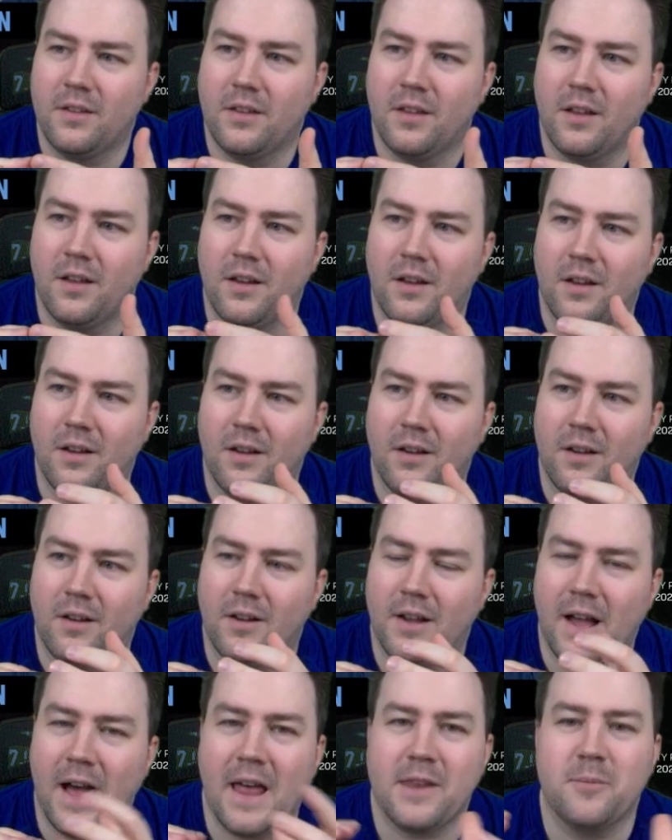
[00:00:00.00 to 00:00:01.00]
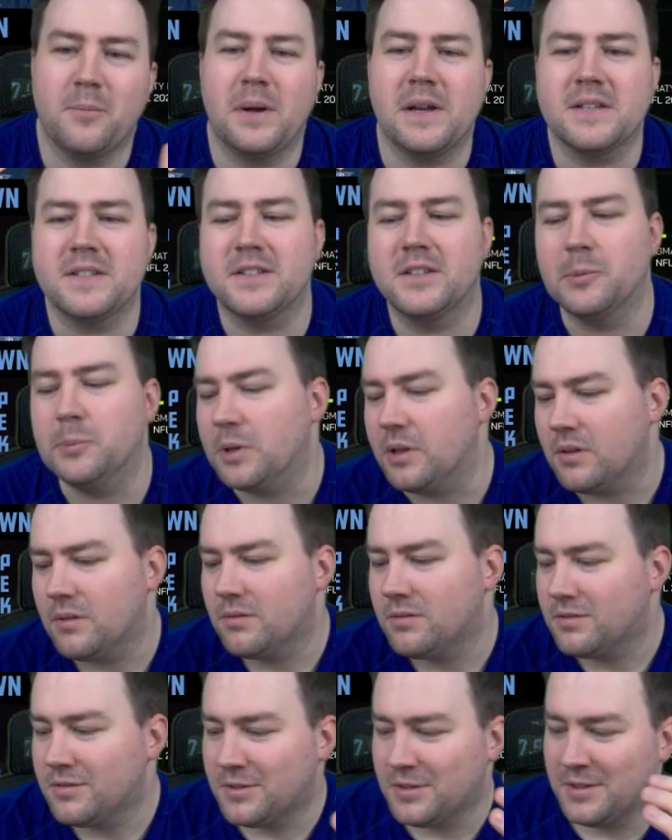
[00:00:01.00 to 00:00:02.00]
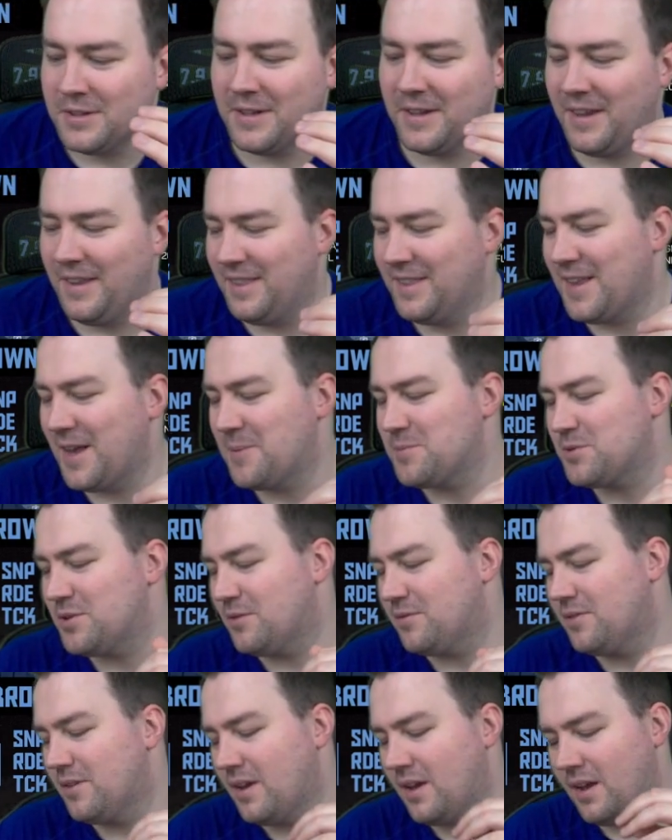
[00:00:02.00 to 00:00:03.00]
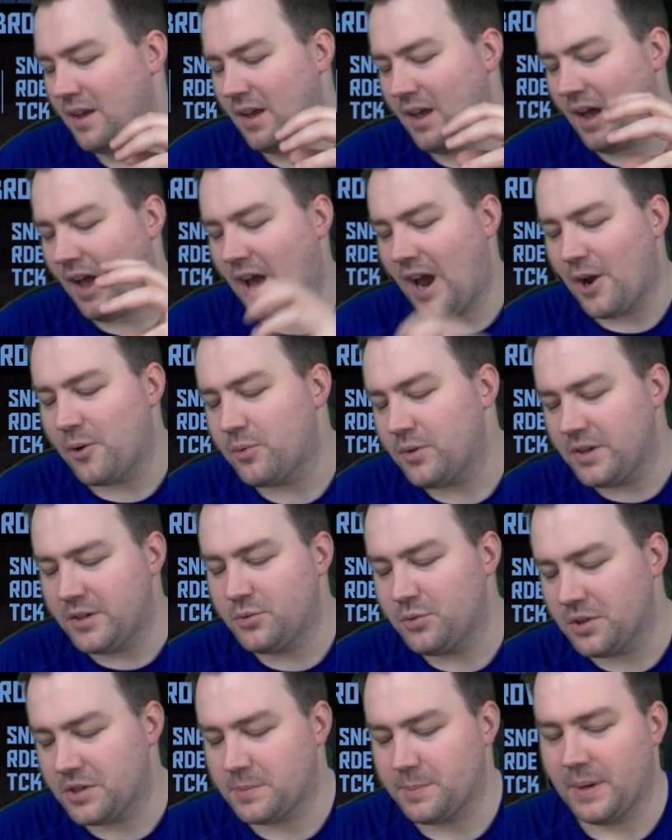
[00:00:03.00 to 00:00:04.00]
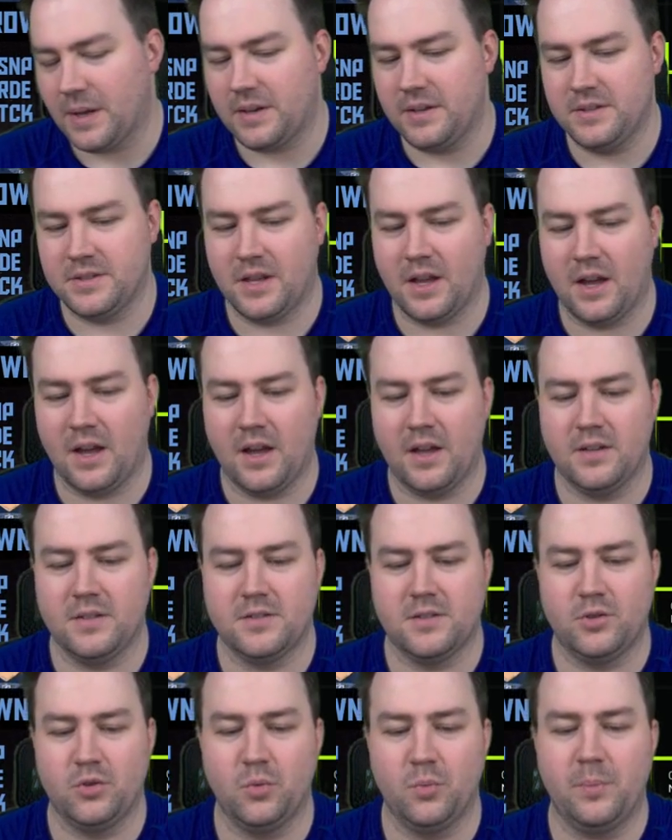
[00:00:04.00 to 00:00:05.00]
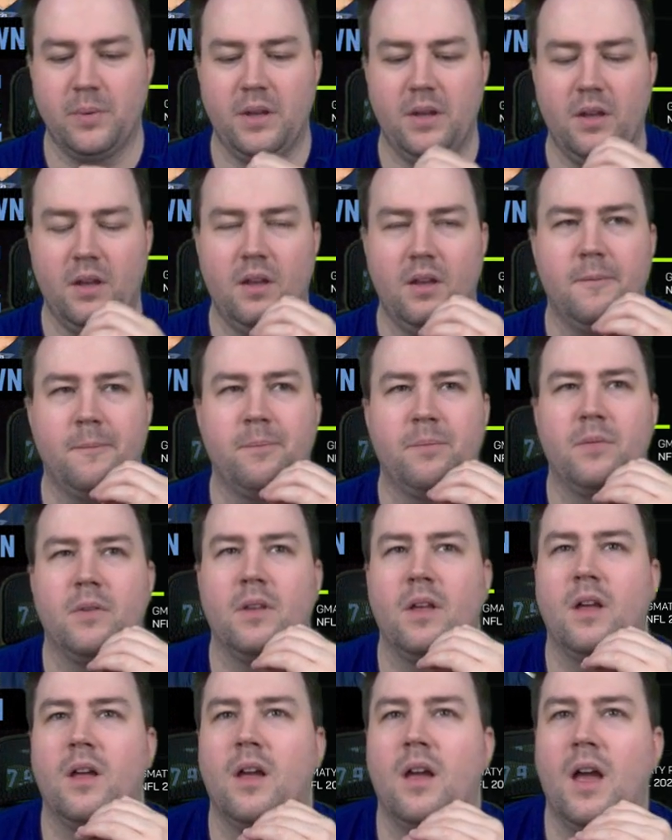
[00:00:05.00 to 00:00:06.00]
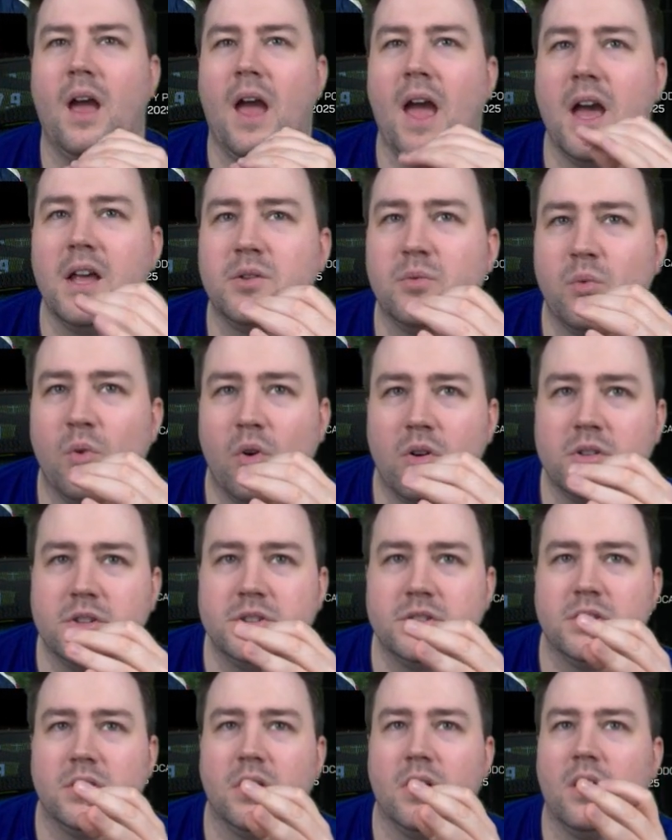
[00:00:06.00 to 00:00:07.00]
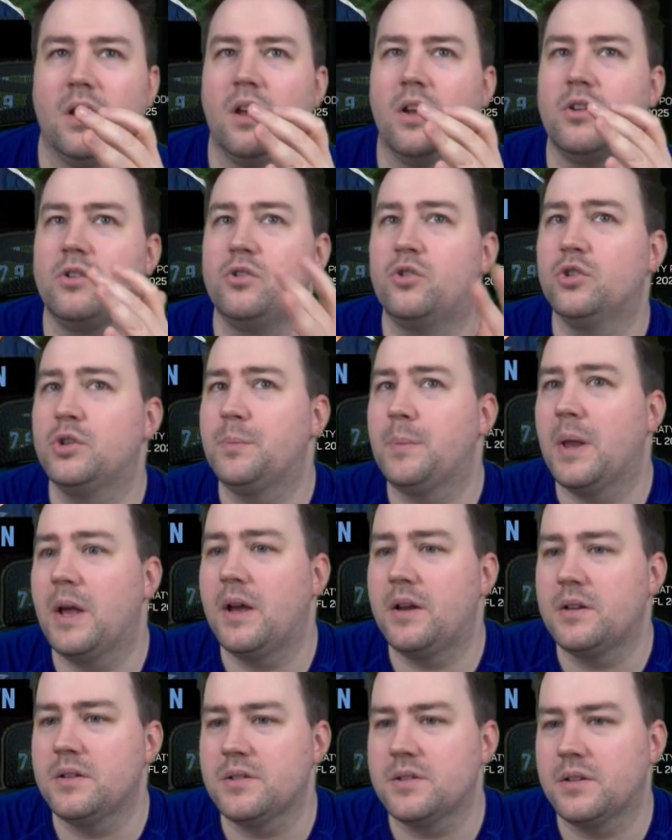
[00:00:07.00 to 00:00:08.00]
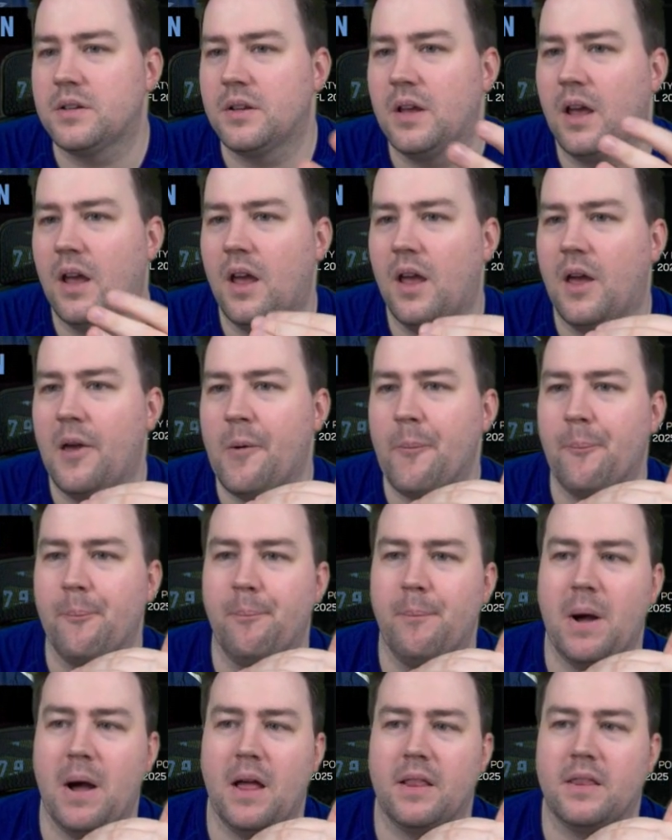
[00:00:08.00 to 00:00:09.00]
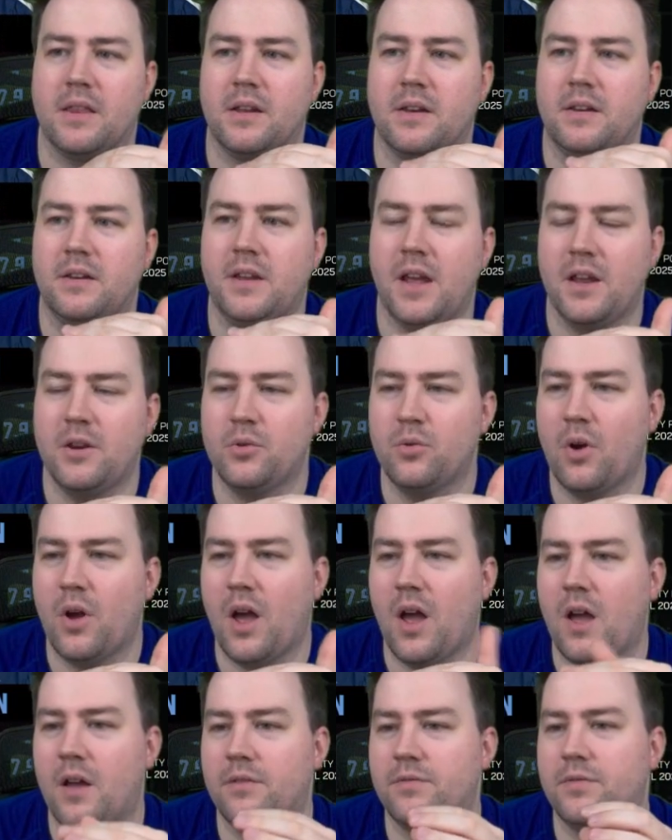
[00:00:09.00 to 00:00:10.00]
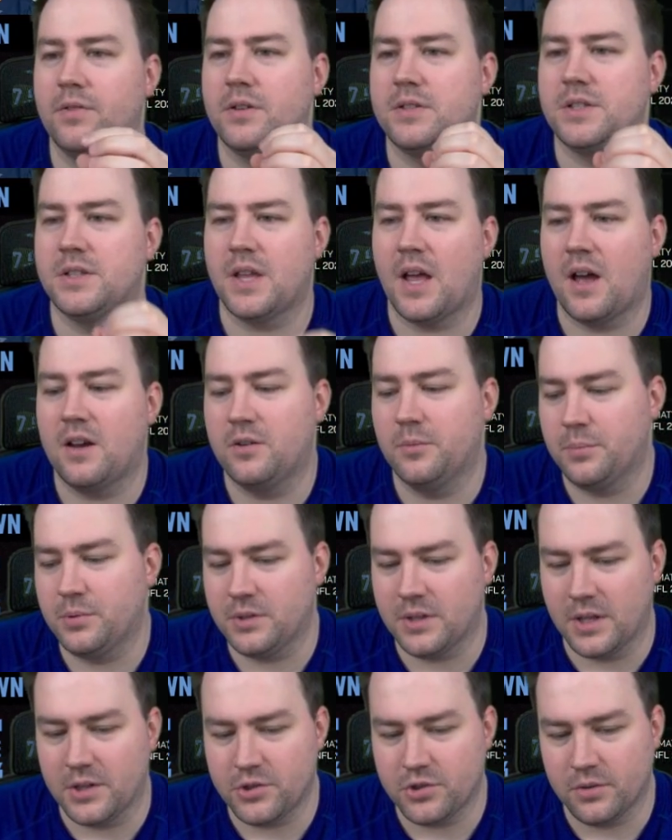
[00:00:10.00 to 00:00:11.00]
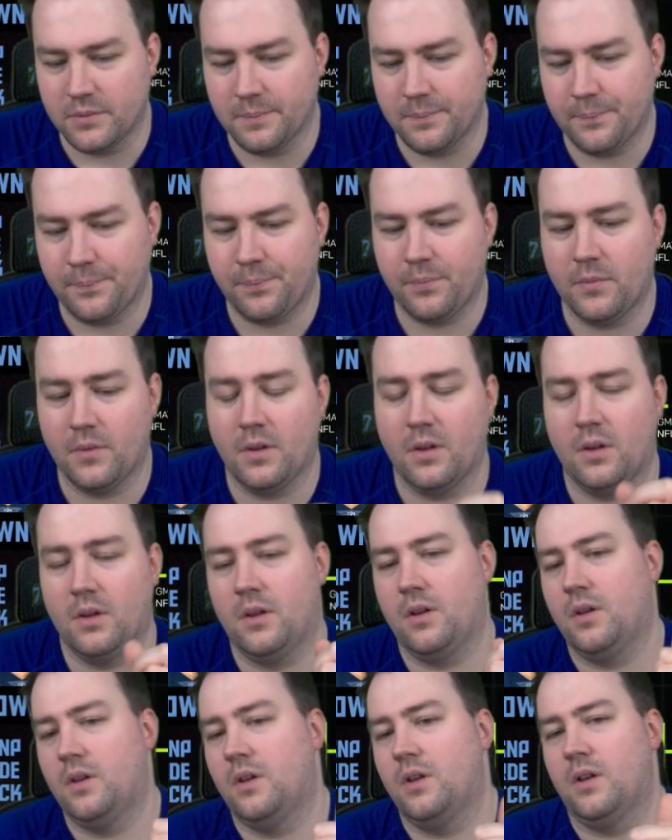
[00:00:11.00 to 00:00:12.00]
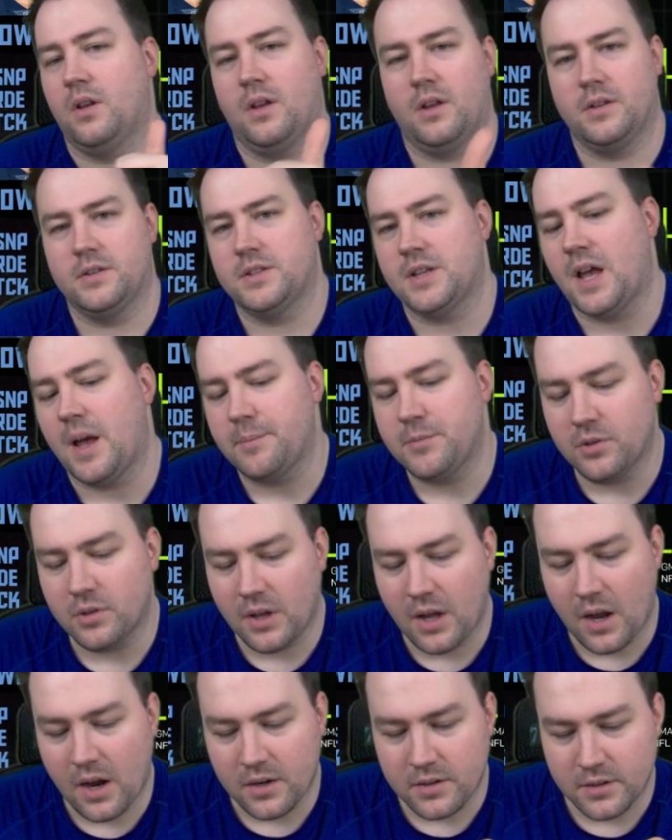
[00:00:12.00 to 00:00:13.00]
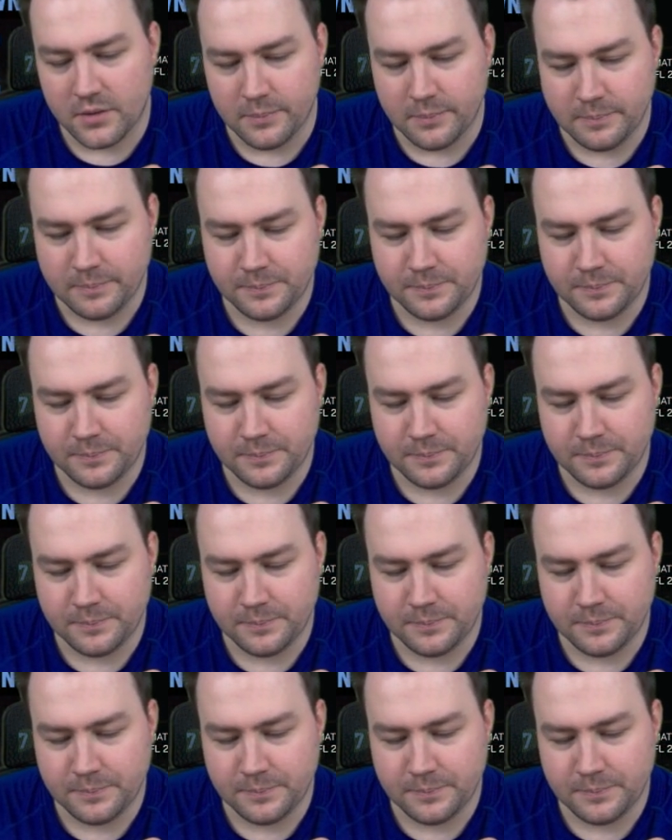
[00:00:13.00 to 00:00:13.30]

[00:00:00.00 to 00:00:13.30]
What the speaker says: unbustable in terms of, I really do expect these guys to be at worst good players, but they do have stardom potential. It's Abdul Carter.